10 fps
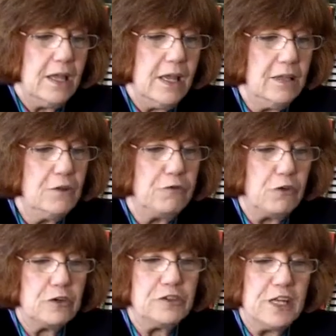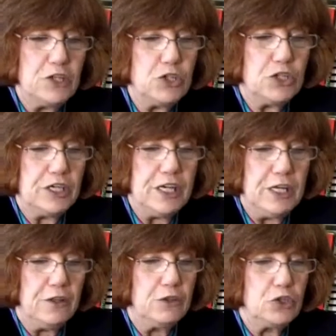In the 4th century,
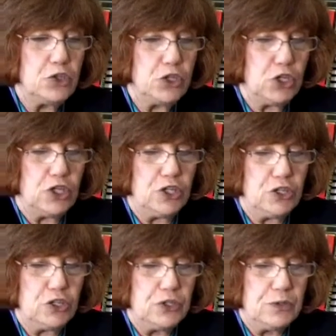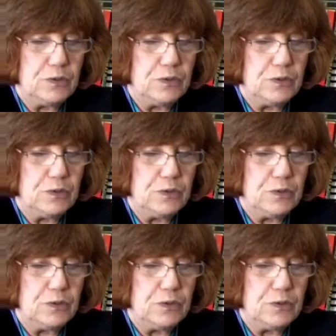the church